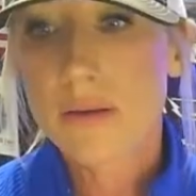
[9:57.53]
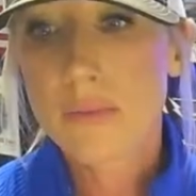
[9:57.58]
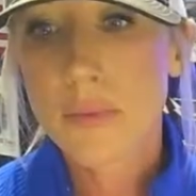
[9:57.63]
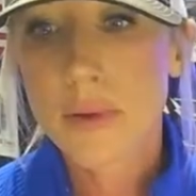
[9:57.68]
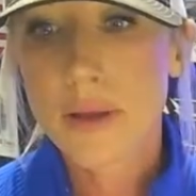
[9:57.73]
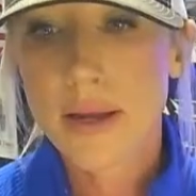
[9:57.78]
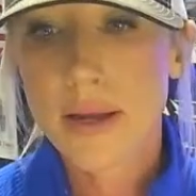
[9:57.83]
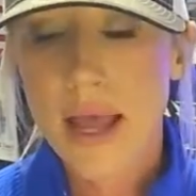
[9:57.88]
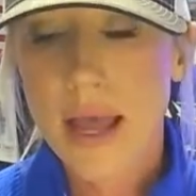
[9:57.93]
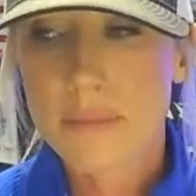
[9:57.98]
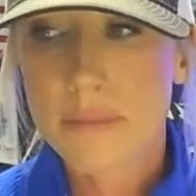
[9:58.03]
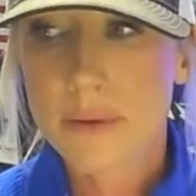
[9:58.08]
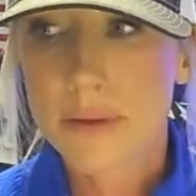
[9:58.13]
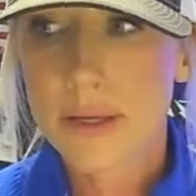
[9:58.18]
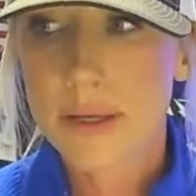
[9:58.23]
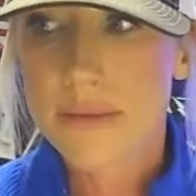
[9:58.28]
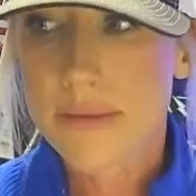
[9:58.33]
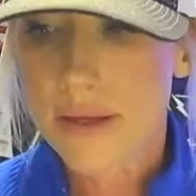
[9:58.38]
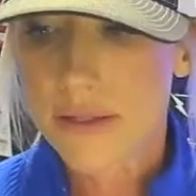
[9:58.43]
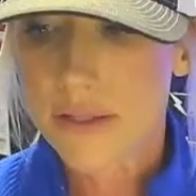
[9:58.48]
but I
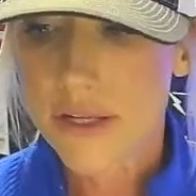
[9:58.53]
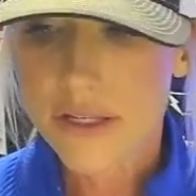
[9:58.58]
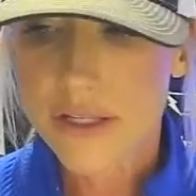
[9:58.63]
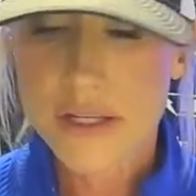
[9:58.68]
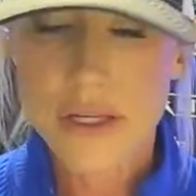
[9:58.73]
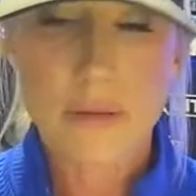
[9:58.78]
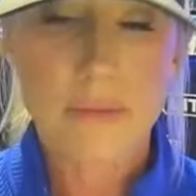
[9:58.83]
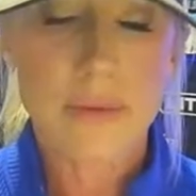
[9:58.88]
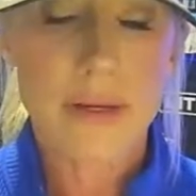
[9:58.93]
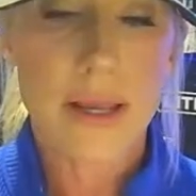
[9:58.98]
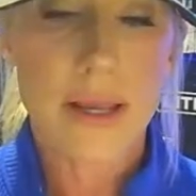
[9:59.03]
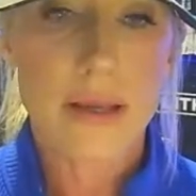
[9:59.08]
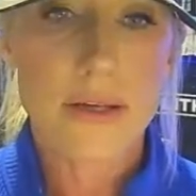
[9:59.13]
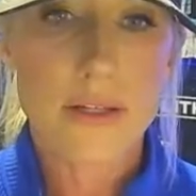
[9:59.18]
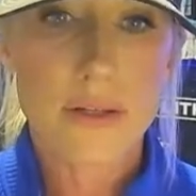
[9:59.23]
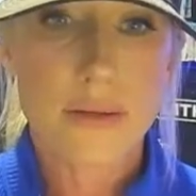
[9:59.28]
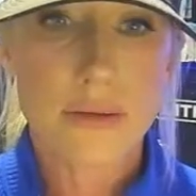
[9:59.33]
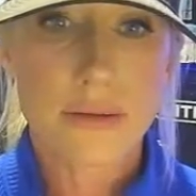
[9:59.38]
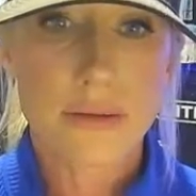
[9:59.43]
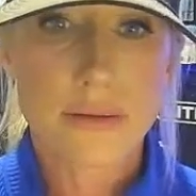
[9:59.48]
believe that's just human
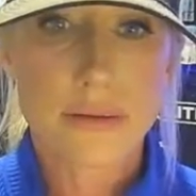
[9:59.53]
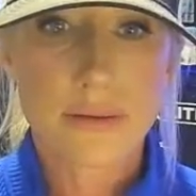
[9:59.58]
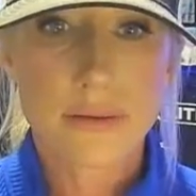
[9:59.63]
nature.